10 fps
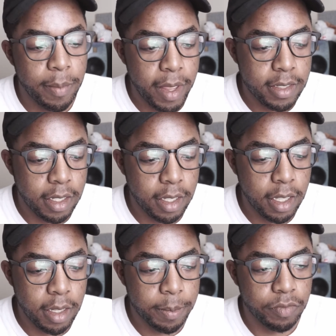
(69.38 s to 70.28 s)

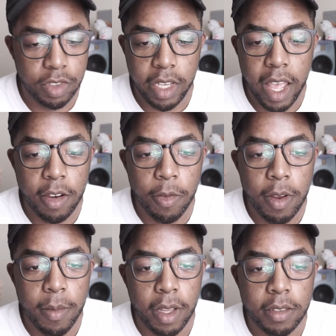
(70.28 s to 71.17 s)
basically standard
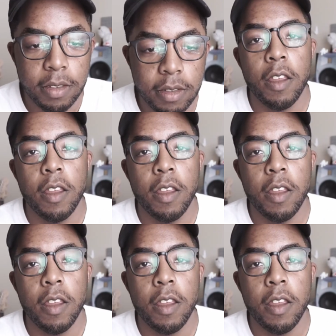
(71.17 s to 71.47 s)
remix.